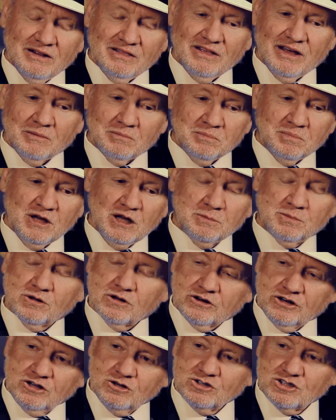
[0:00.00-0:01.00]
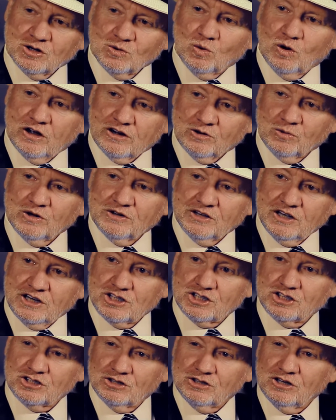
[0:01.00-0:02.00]
that people are using water when they
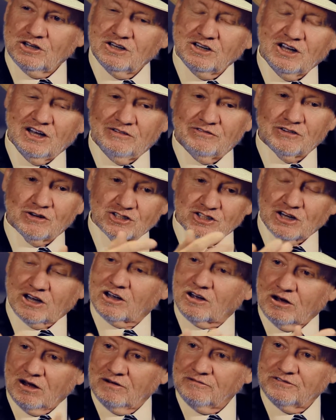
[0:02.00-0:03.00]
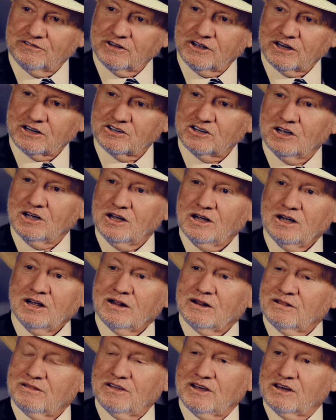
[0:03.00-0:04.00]
should. If there's a conflict,
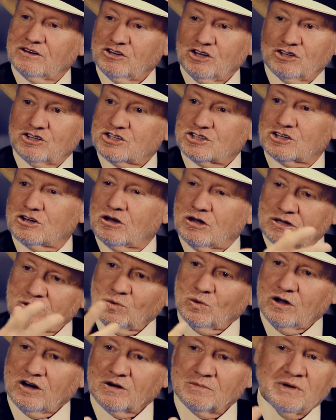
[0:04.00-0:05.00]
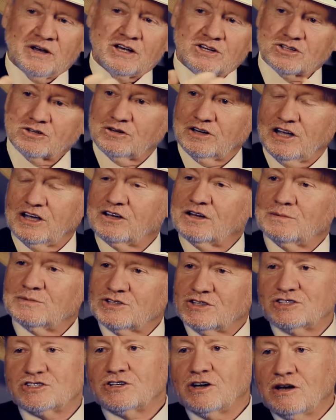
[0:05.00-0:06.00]
then you just call a water master and he
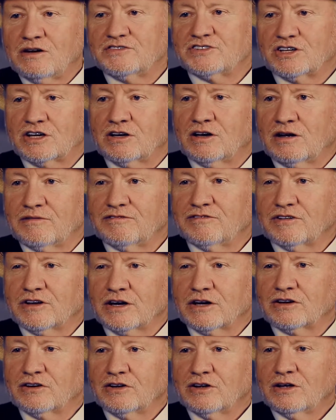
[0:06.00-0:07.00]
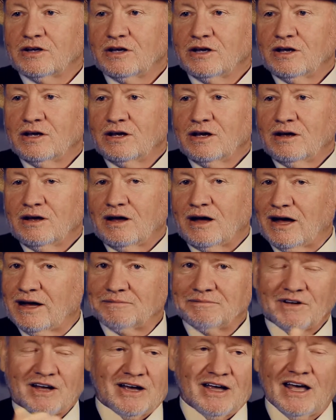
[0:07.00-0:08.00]
comes and solves the conflict.
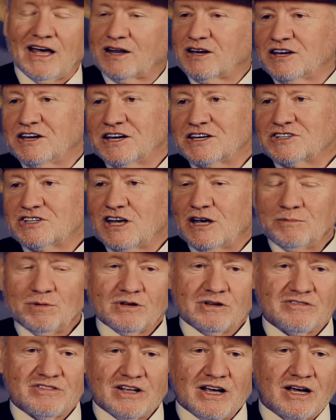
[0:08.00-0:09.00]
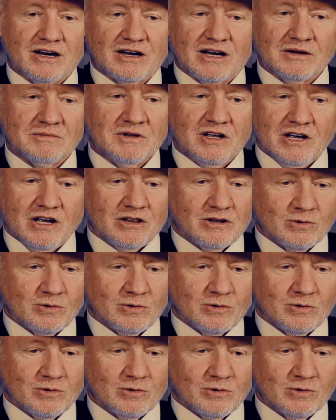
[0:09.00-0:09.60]
I had an example of that. I